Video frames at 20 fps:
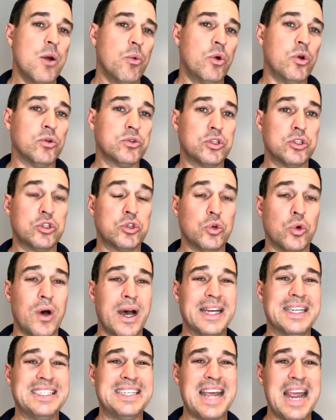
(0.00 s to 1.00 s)
We also saw
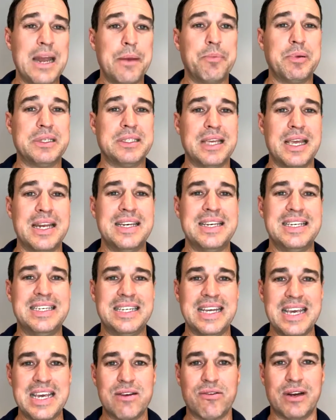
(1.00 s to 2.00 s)
a 10%
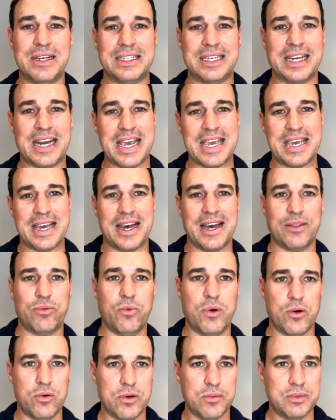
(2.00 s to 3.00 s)
decrease. G'day Garth,
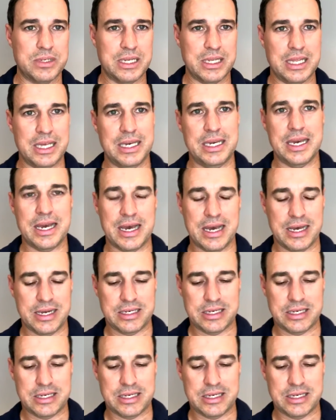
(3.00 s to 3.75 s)
welcome to the